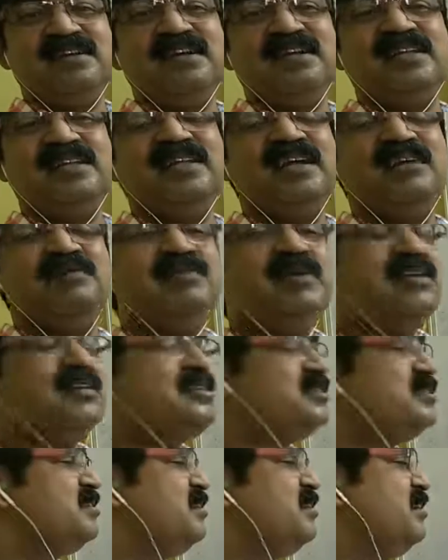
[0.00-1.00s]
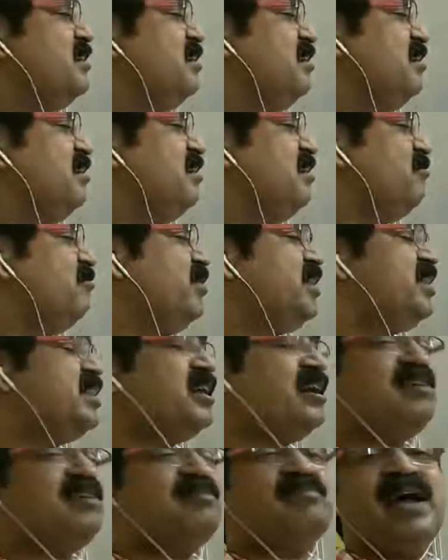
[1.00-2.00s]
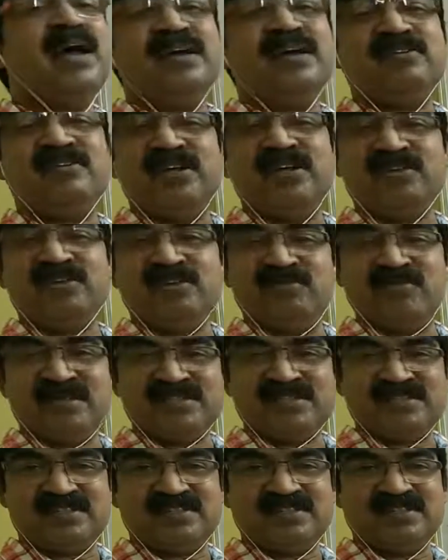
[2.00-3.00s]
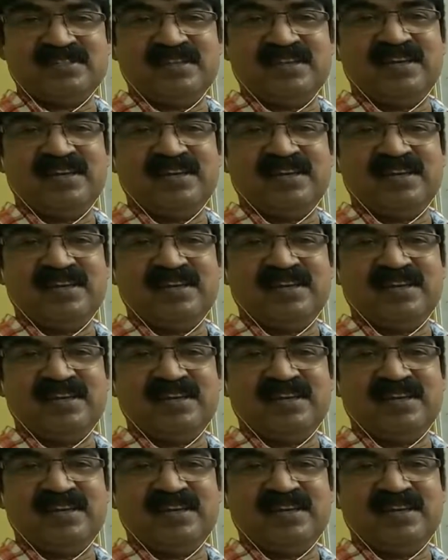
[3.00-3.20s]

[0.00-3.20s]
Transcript: That means without microeconomics,